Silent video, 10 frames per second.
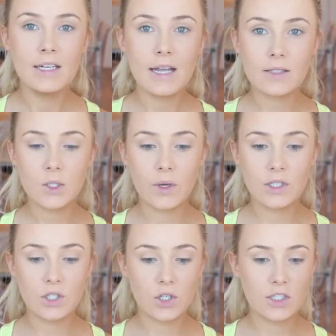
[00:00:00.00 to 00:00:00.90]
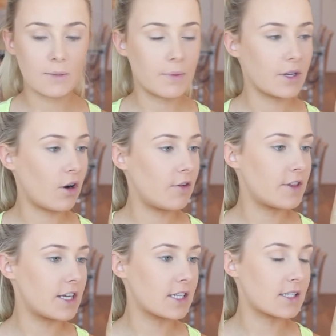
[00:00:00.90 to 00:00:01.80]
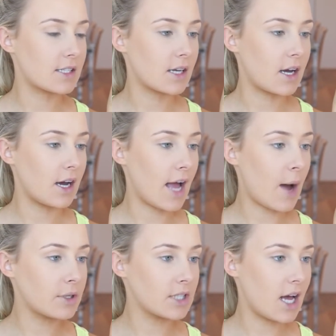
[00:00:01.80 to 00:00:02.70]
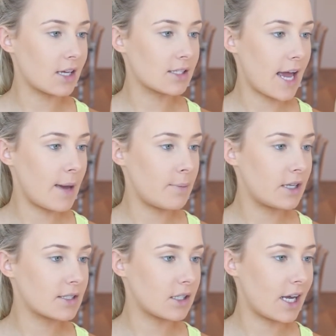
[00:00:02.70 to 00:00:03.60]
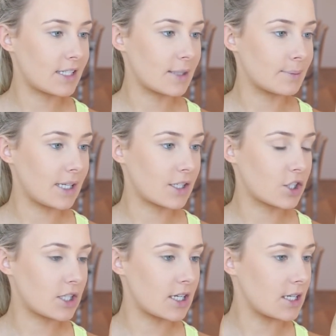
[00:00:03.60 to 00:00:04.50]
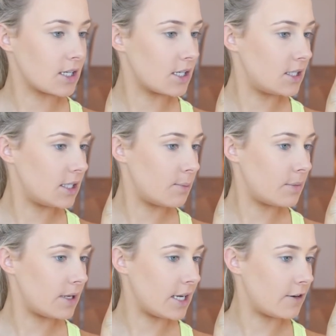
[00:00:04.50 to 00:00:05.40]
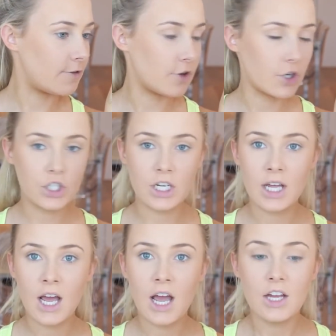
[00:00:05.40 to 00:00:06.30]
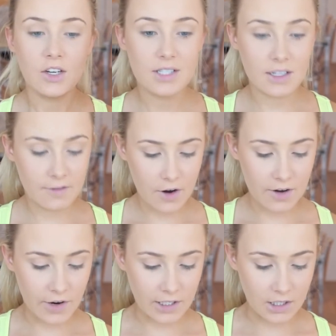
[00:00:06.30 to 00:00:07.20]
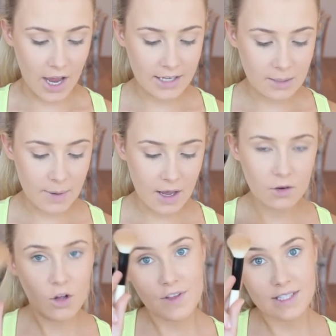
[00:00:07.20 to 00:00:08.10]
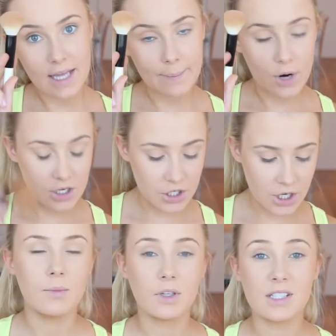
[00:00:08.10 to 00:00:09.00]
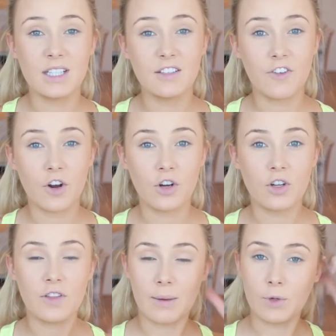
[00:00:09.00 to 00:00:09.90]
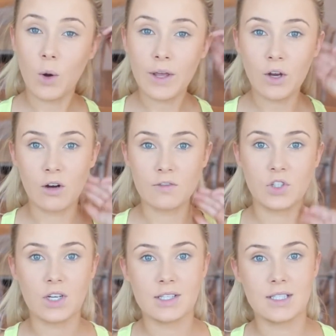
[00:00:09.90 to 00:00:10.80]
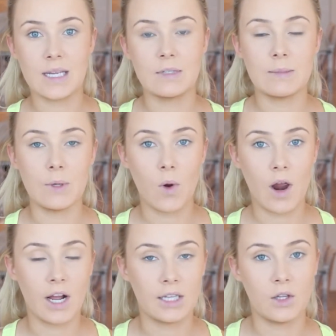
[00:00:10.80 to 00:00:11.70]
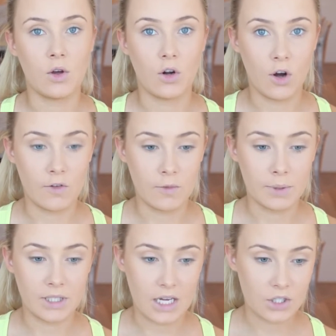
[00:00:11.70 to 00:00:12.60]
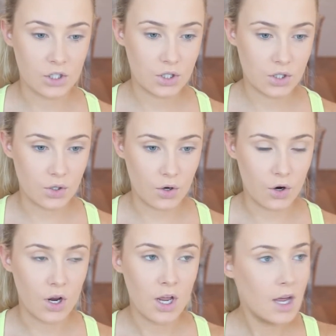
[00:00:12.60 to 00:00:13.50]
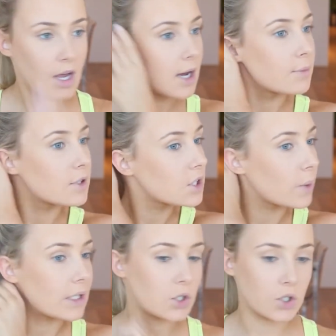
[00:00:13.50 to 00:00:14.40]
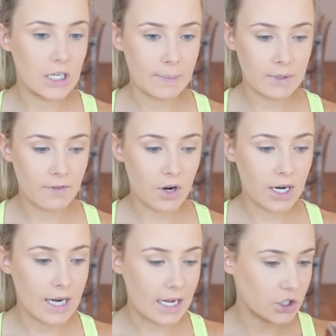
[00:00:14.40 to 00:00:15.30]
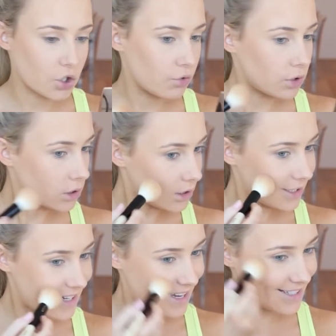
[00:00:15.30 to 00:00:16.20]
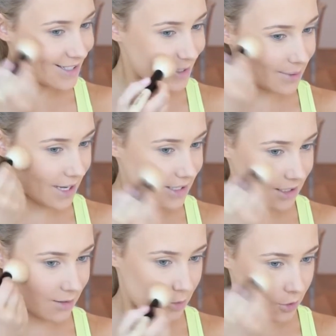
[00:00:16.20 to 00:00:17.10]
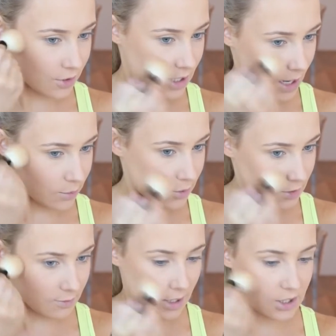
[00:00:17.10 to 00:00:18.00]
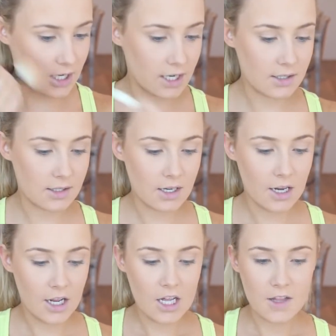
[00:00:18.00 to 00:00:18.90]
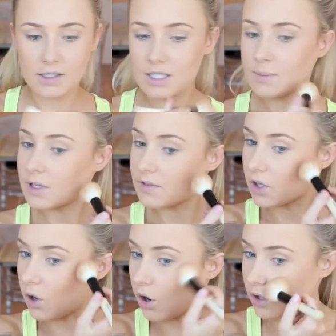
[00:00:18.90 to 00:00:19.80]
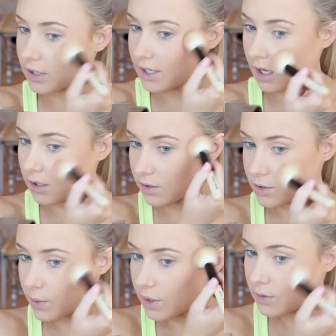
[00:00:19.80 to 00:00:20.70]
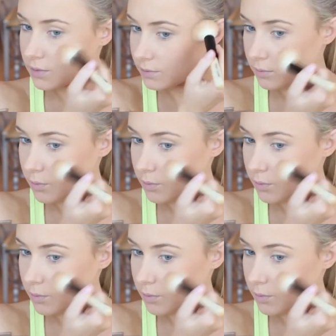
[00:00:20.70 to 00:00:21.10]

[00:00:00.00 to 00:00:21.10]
Next, I'm going to use a bit of this Hourglass Ambient Lighting Blush in Dim Infusion. Just a very, very light amount on the same brush, because in the photo that I'm going off, she doesn't seem to be wearing a lot of blush. So I'm just going to keep it very natural and just apply some on the apples of my cheeks. This is a bit of a corally colour as well.